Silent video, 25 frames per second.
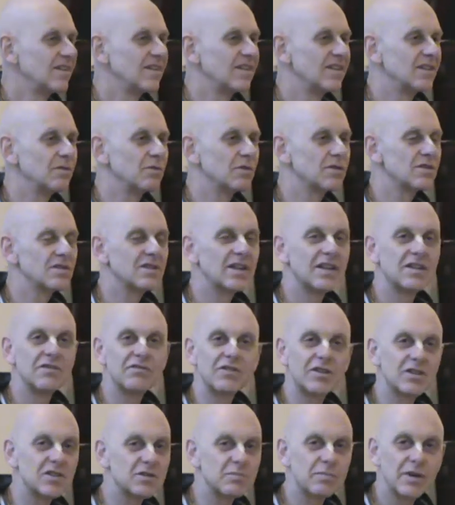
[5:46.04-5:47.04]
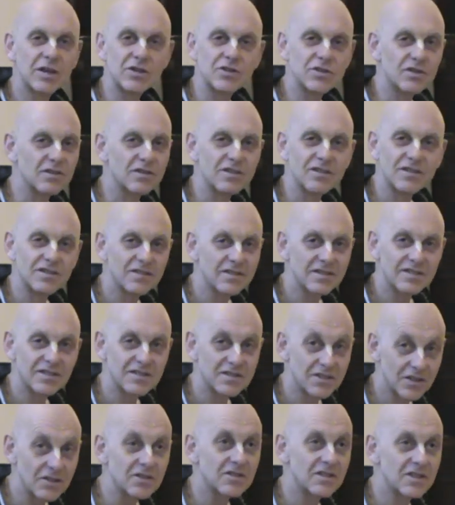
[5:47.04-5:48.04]
He wasn't anything special.
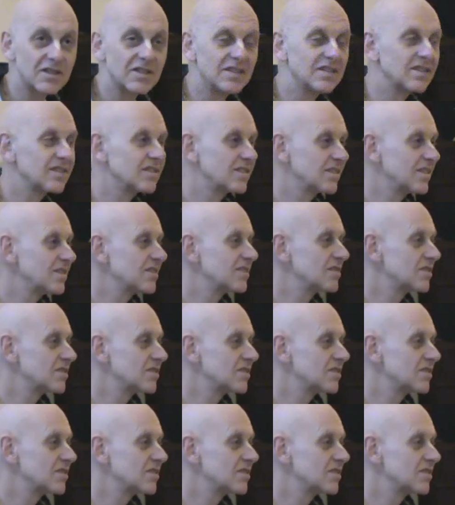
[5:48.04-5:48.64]
Just see, he